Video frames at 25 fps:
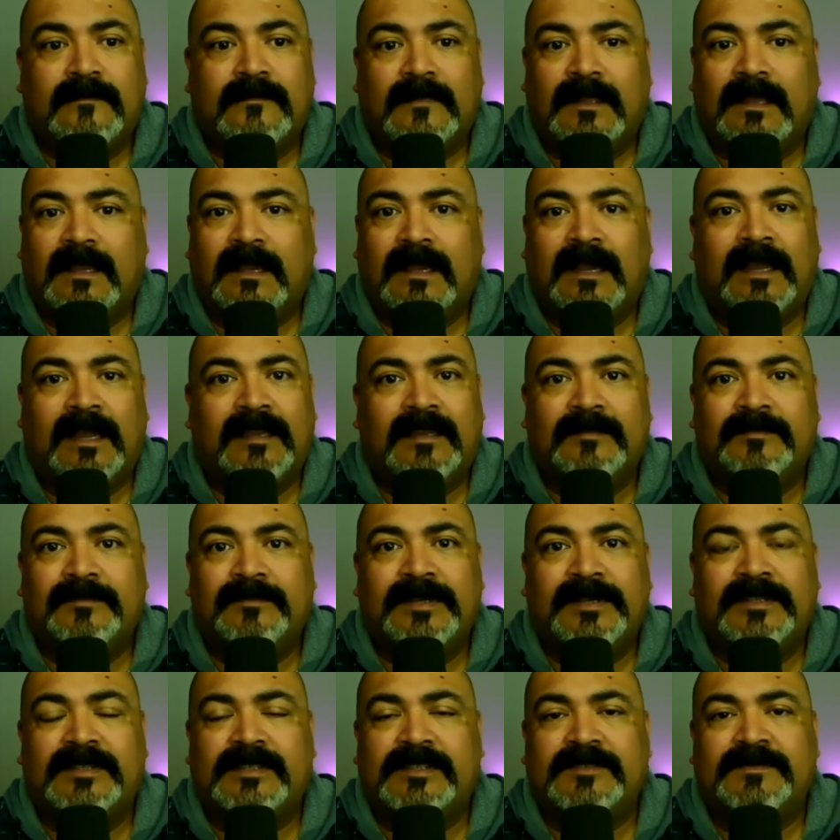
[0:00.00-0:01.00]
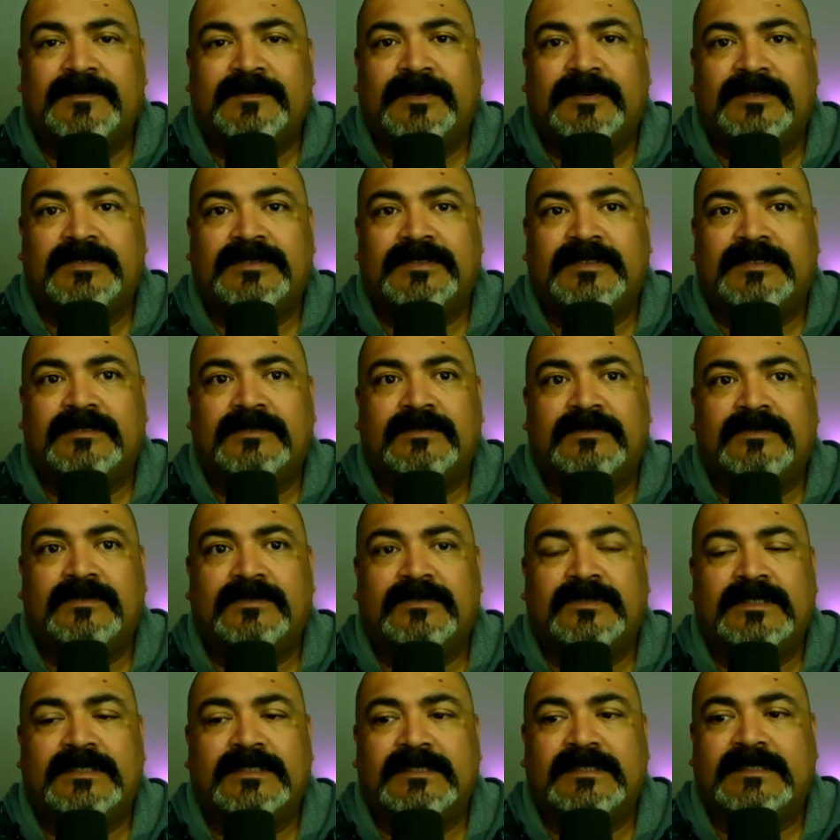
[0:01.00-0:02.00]
I can be this person who
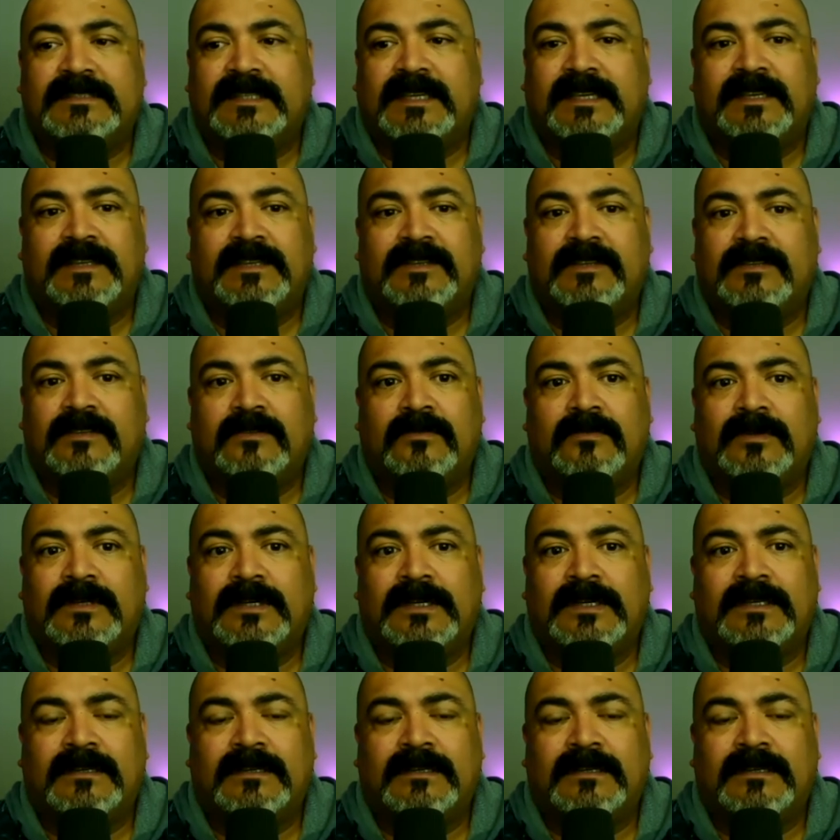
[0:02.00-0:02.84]
can say, you know what,